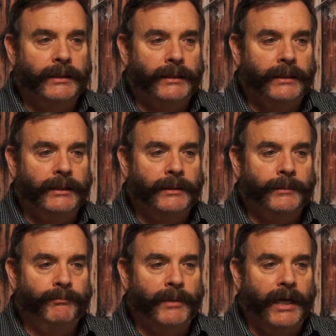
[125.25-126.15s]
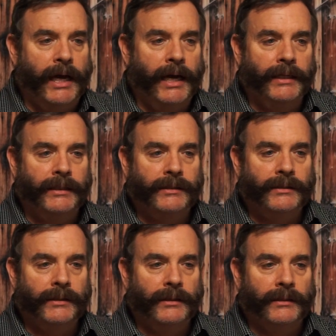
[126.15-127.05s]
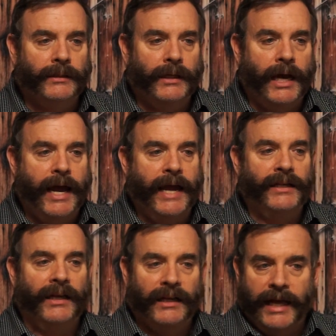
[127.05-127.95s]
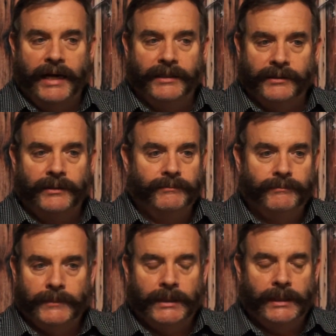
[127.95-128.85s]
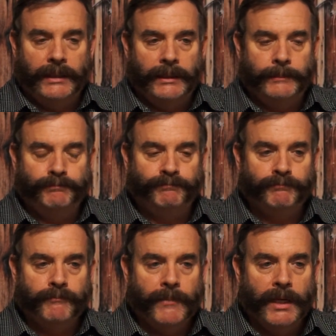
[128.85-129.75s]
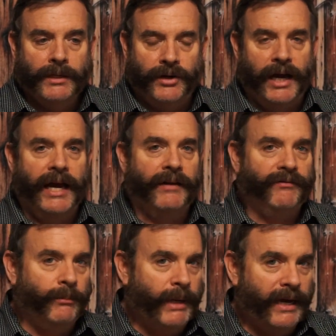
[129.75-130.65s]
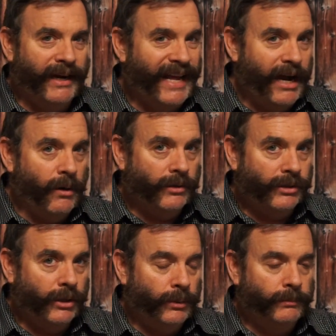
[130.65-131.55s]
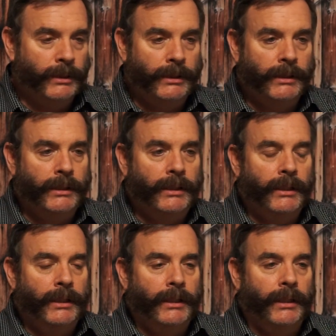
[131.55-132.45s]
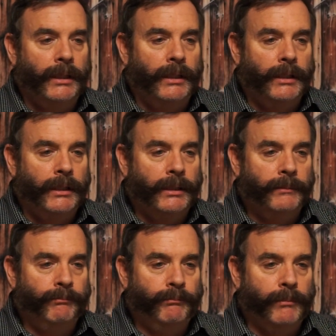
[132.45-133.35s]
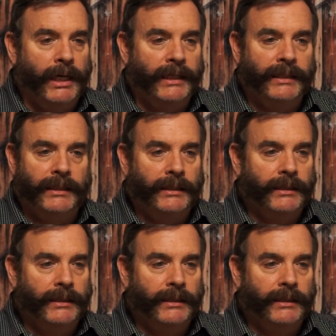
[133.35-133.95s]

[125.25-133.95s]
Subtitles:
I had to let it dry out for about an hour or so. But